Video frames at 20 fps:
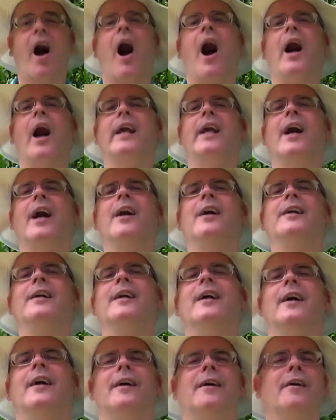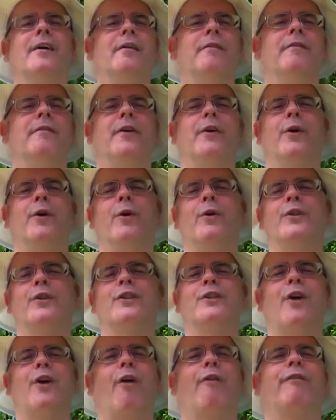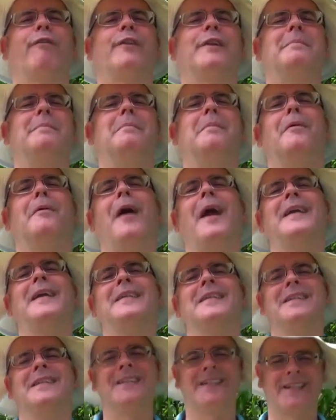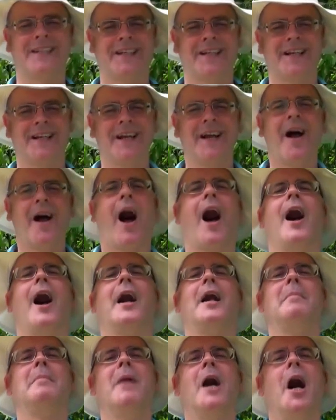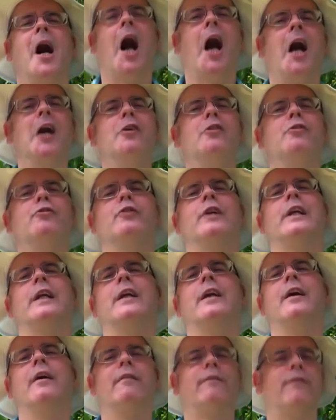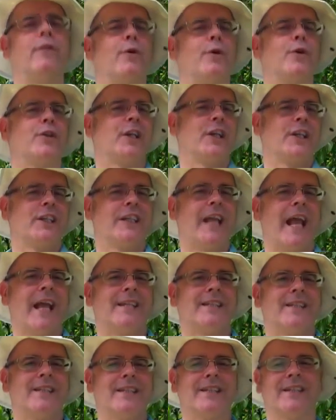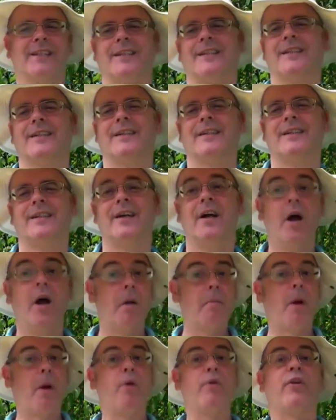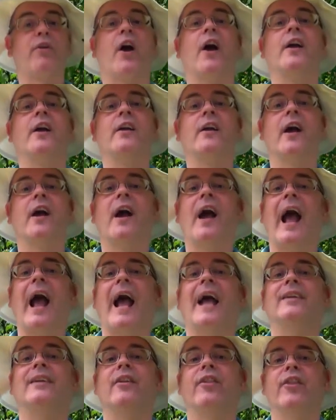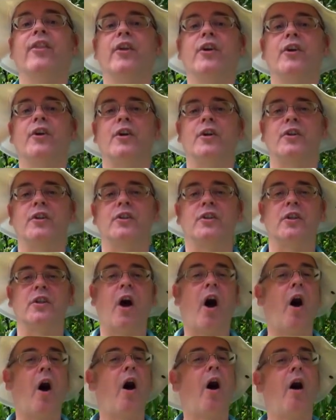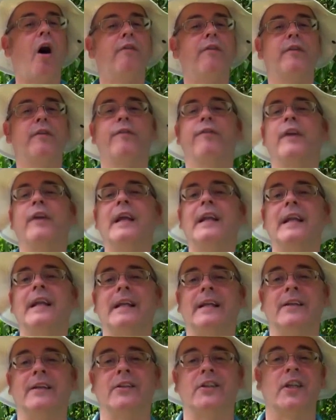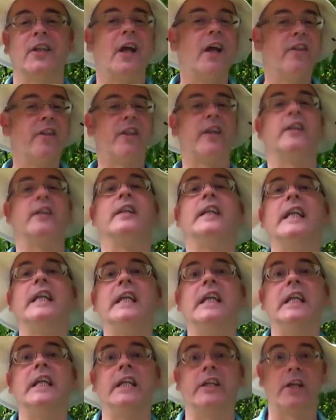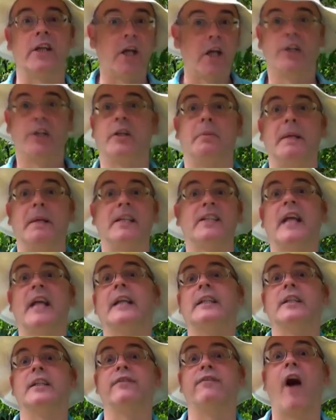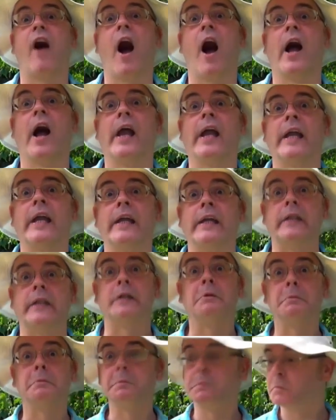I hunger for your soft embrace. I'm hungry for success. Both hunger and thirst are often feelings that need to be satisfied.